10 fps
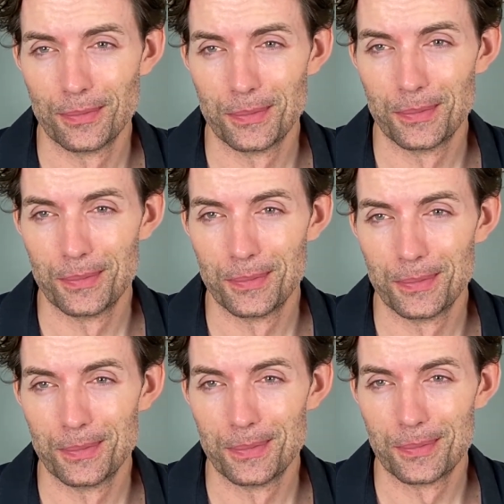
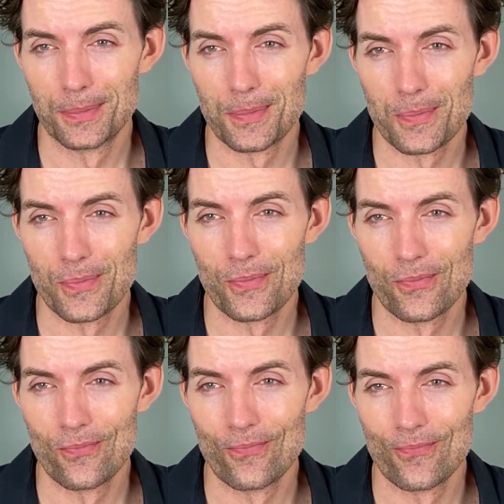doctor? Isn't
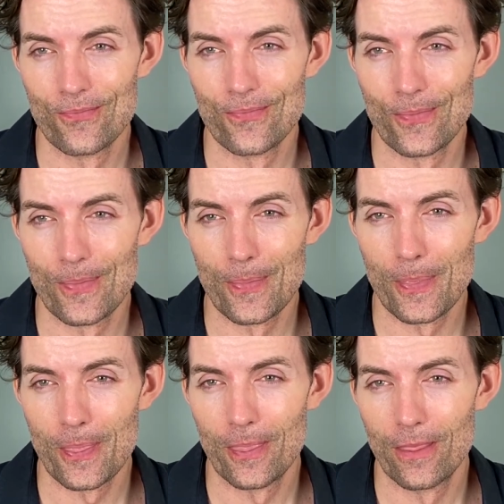that a treat?